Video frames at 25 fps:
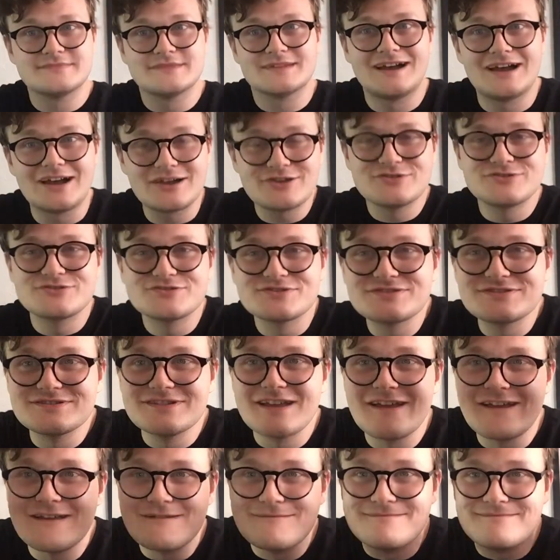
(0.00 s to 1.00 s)
I can just
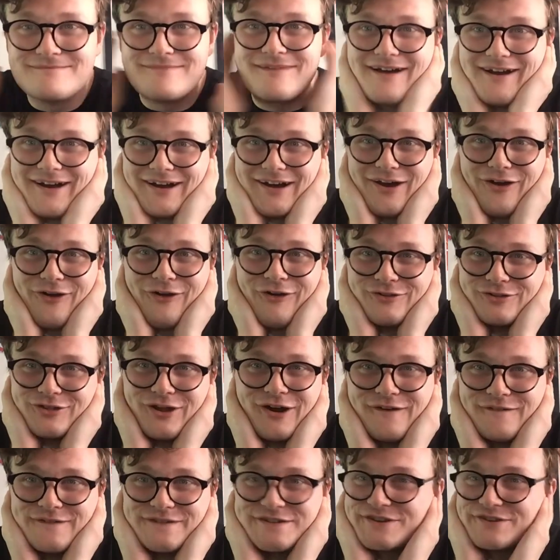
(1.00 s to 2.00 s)
name a
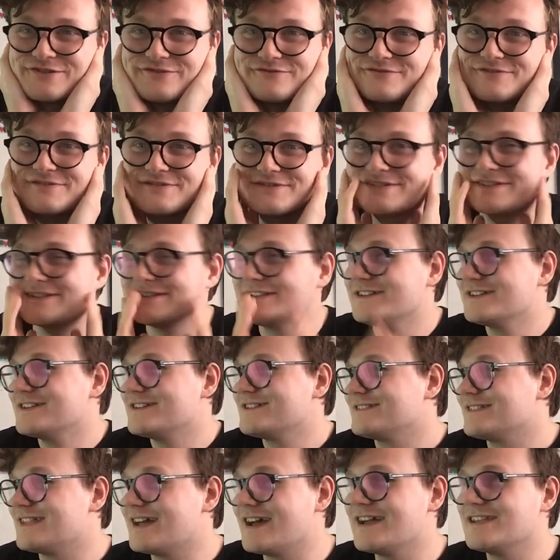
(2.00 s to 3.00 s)
lot of genres
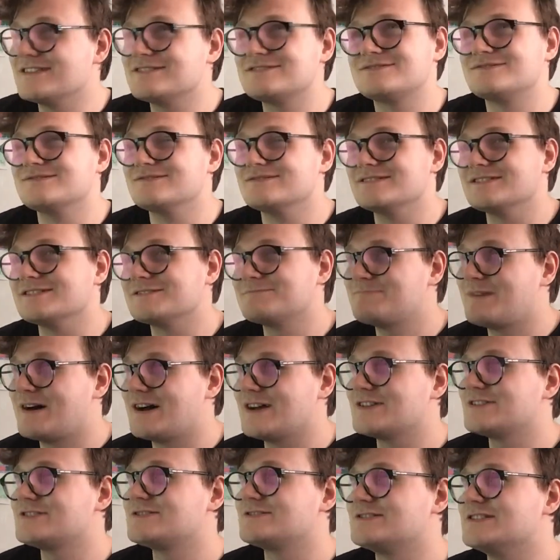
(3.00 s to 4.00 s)
that Ed's done this
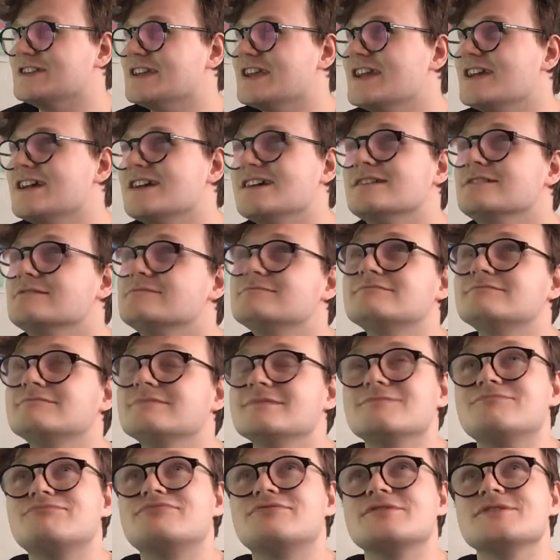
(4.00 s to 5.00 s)
past year,
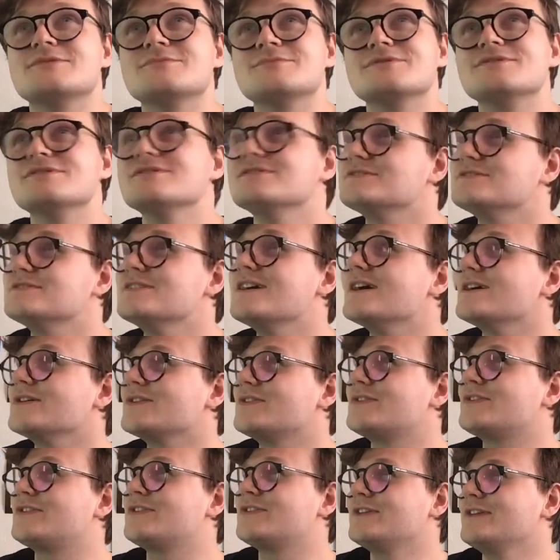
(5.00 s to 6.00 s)
pretty much.
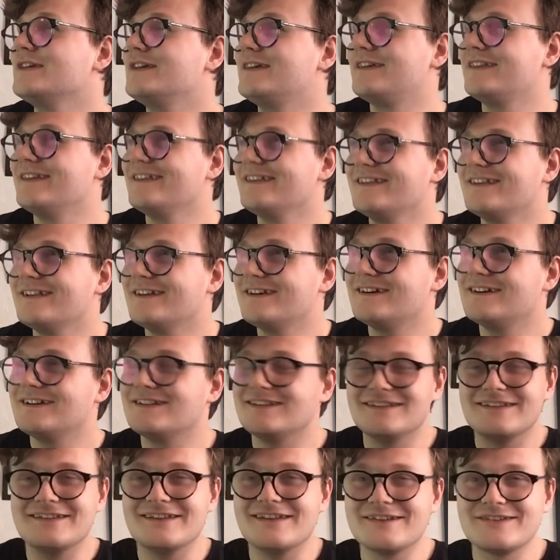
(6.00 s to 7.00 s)
Yes.
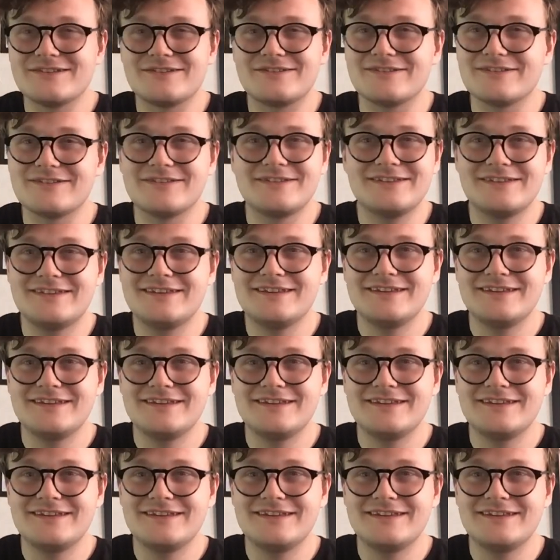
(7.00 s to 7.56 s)
Yes.